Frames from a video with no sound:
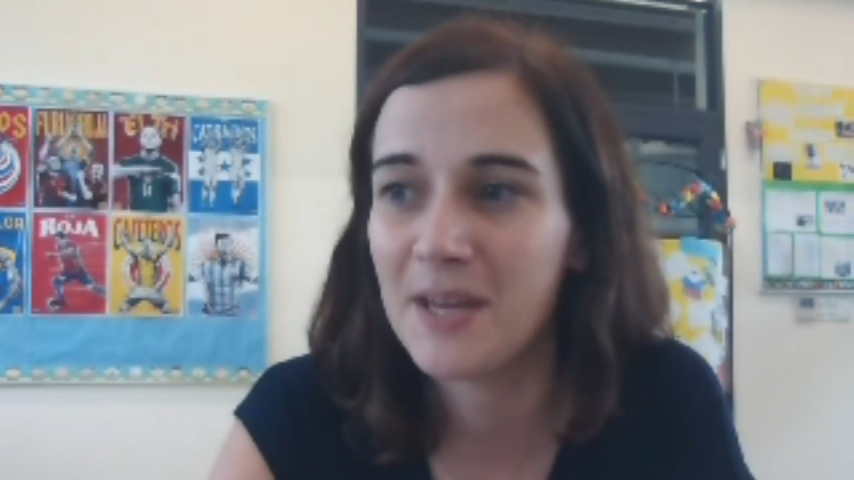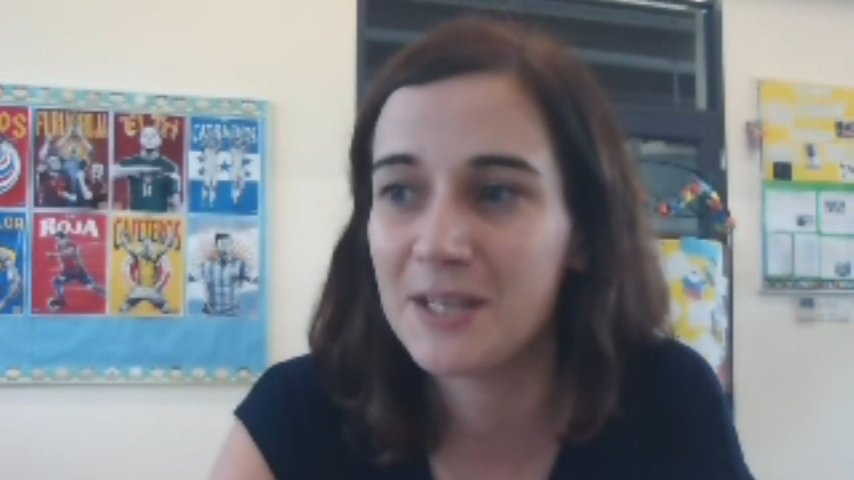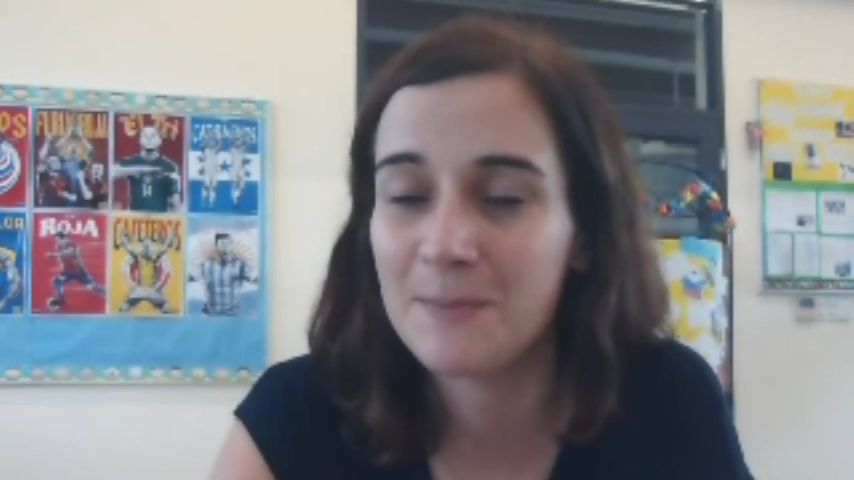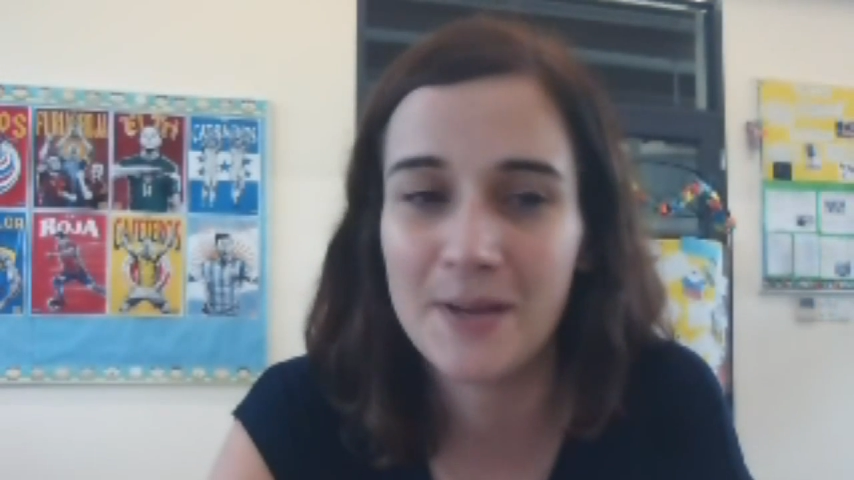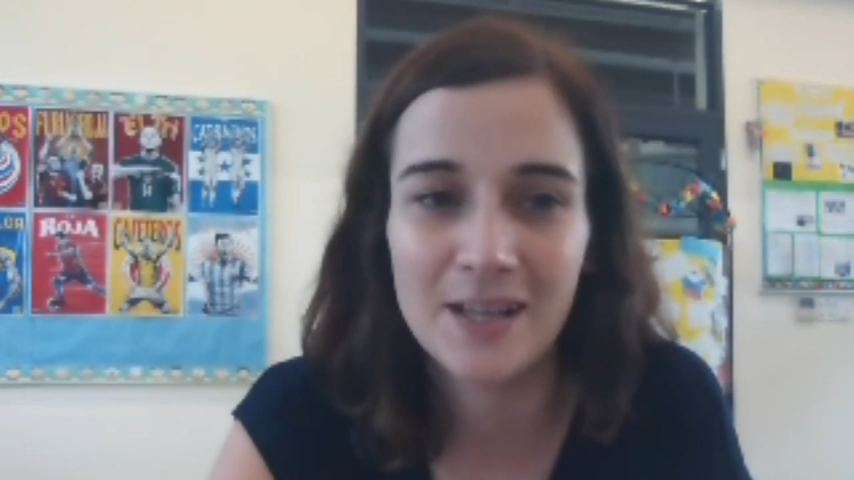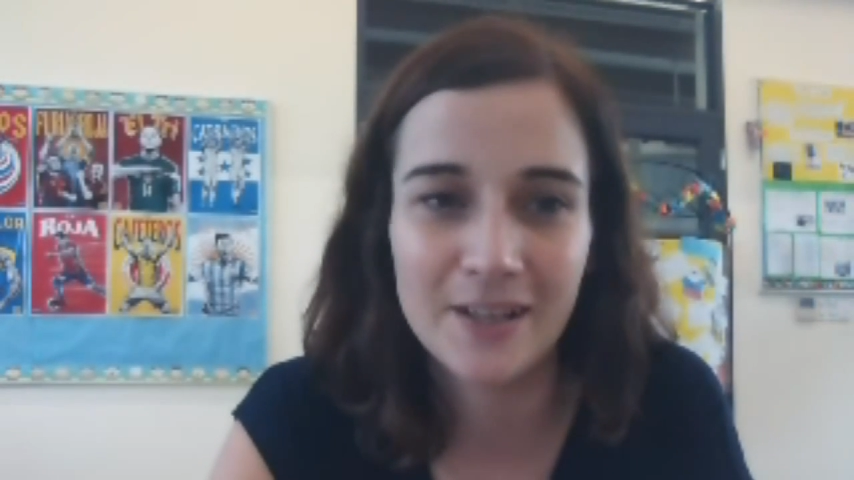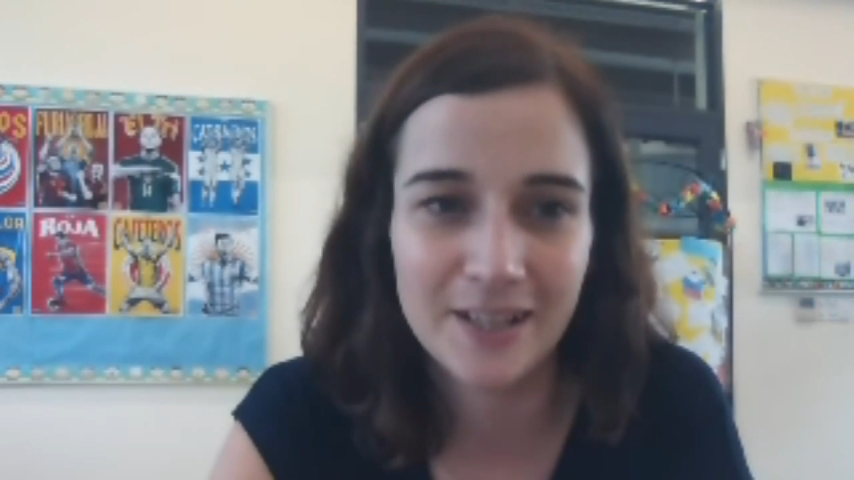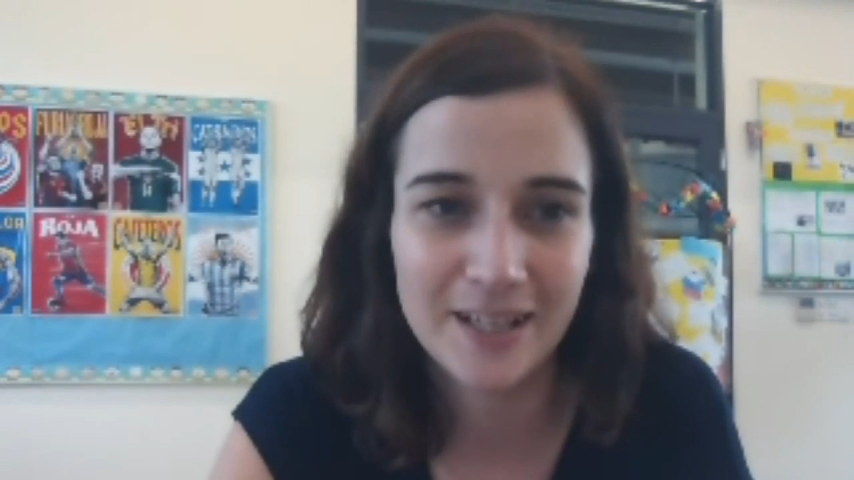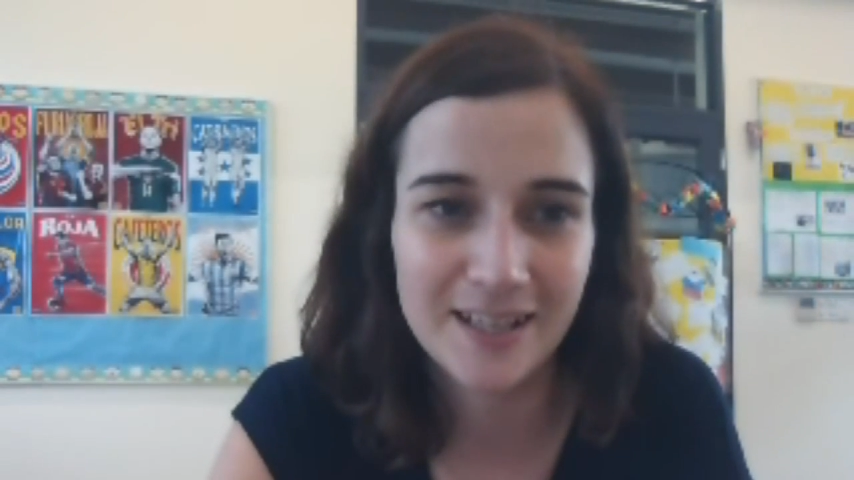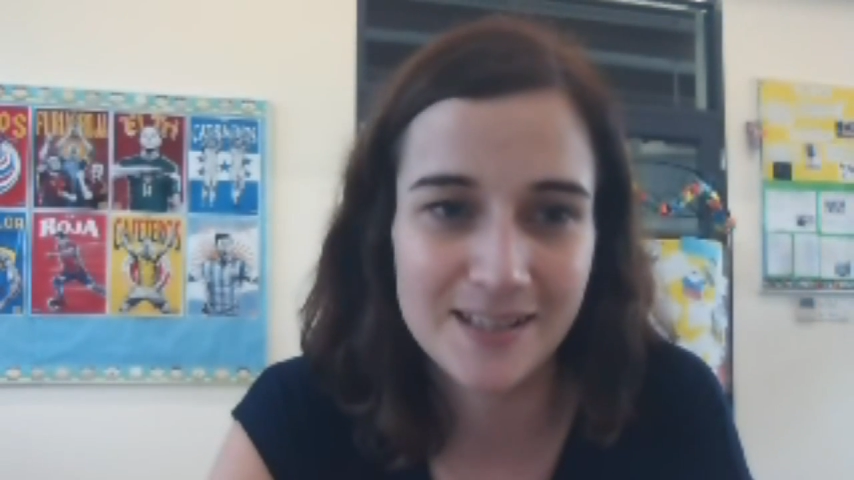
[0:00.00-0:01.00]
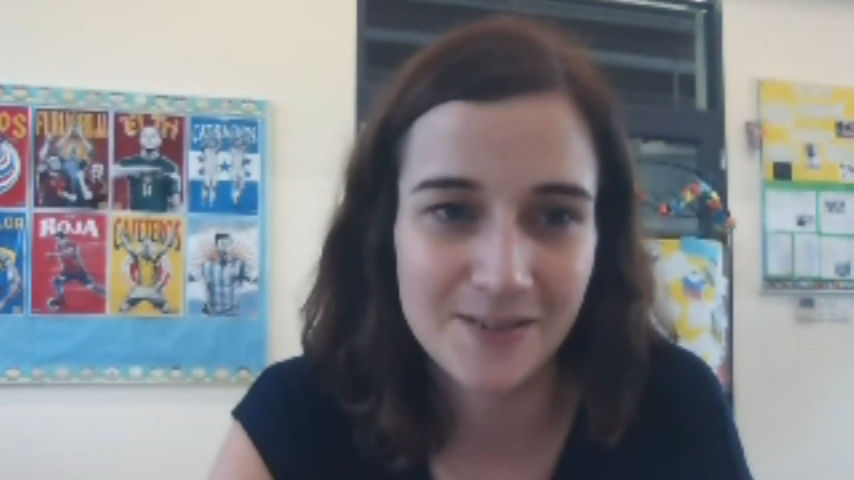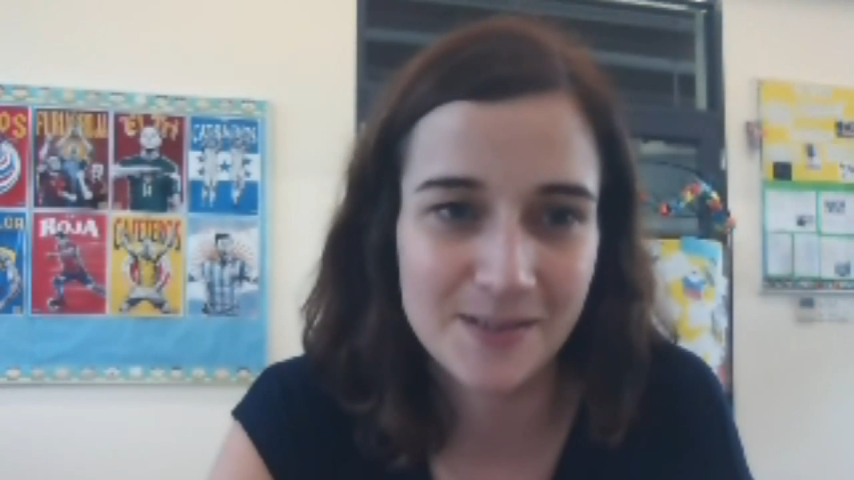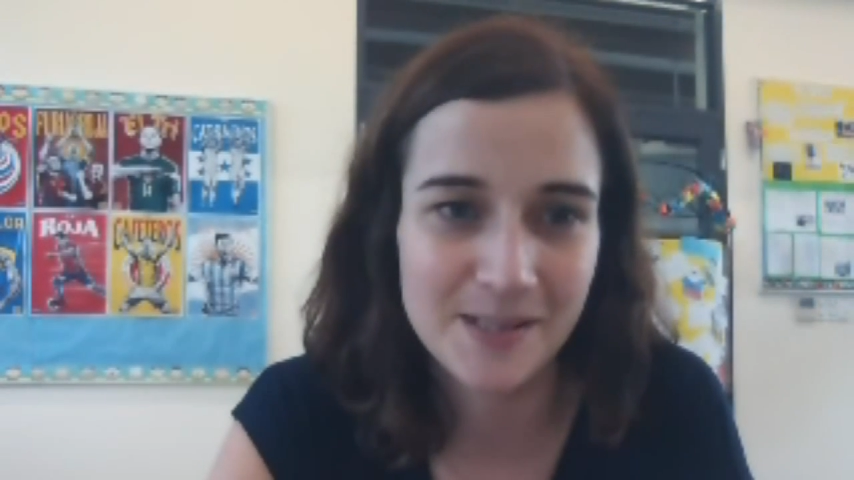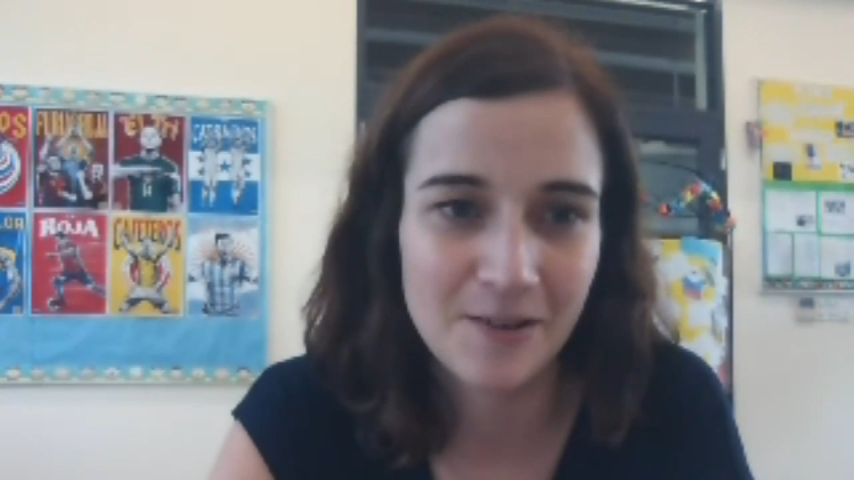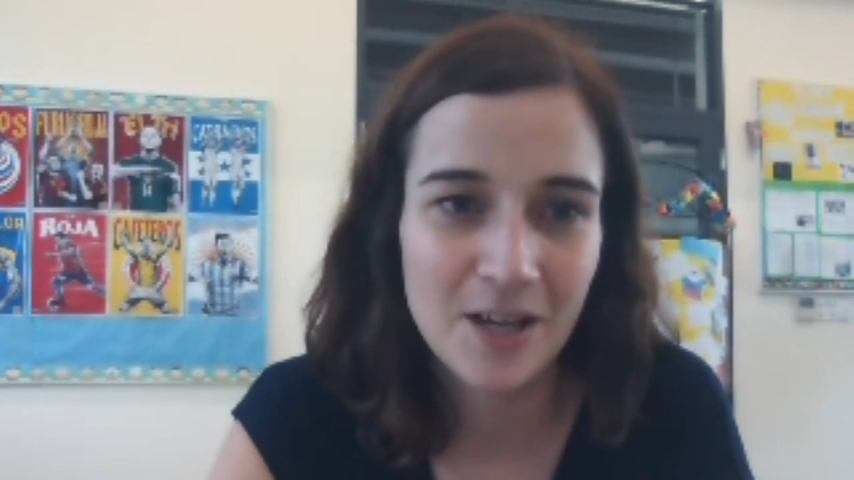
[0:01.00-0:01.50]
peer-to-peer learning has
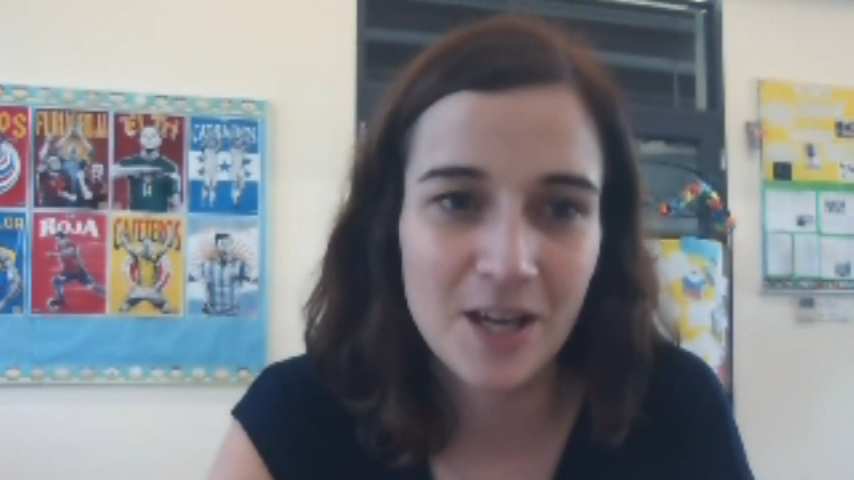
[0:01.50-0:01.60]
also